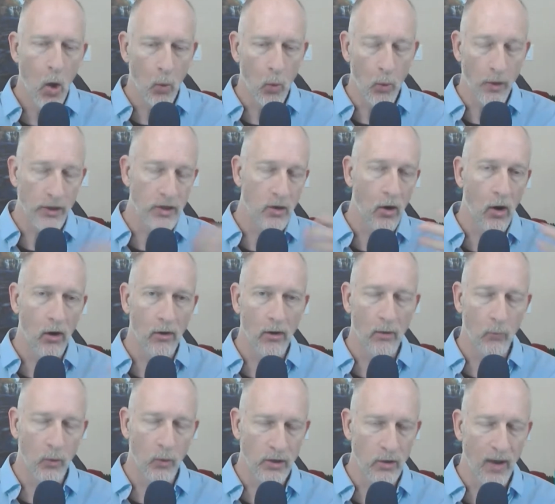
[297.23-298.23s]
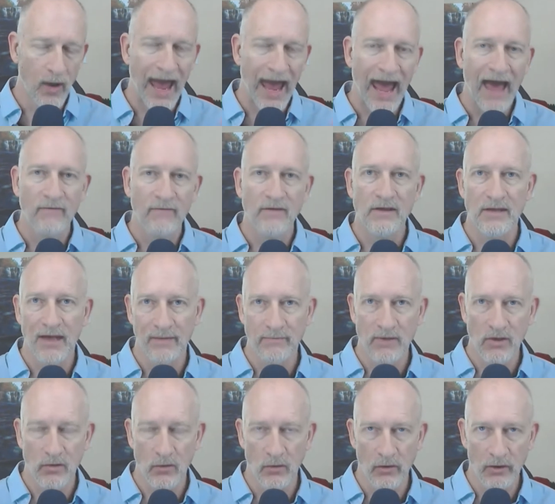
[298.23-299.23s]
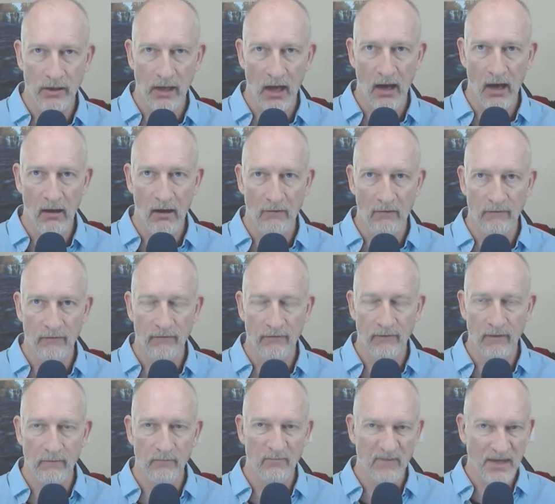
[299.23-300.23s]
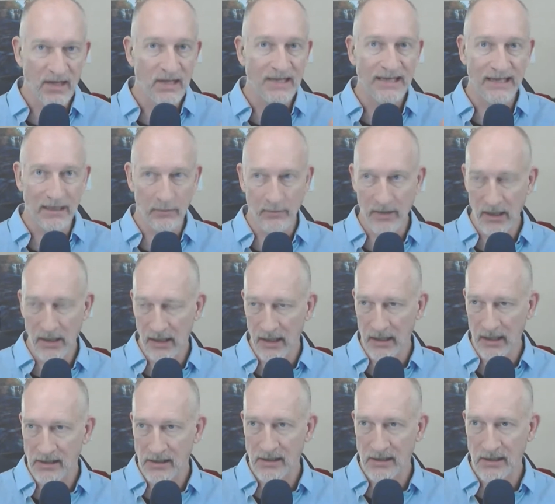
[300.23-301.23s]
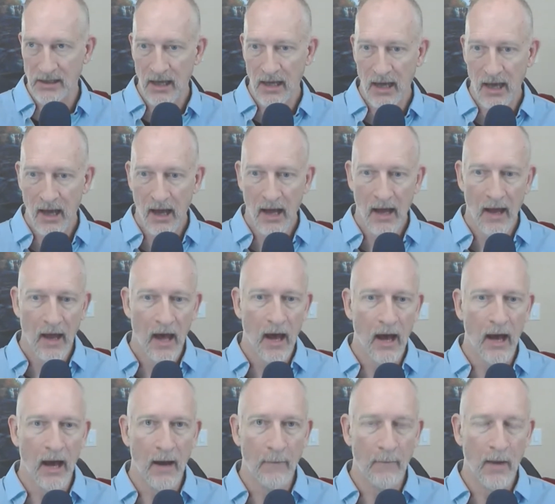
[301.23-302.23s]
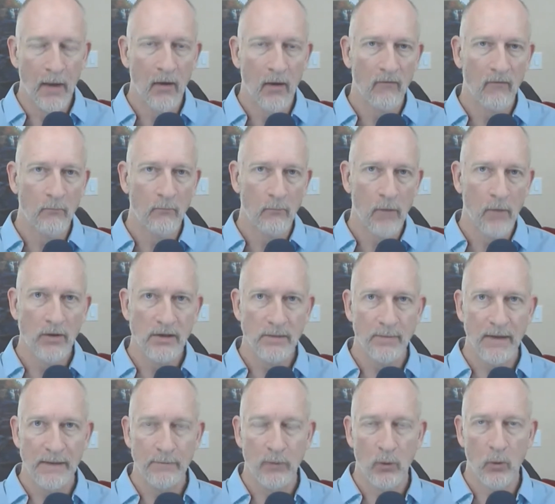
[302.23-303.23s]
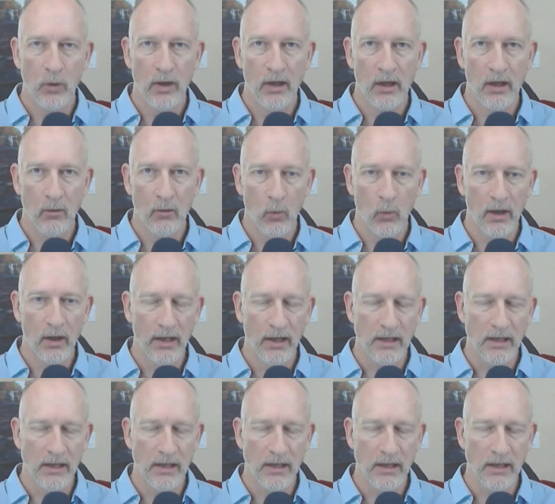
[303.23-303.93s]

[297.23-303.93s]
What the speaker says: when you have some sort of stimulus. most people will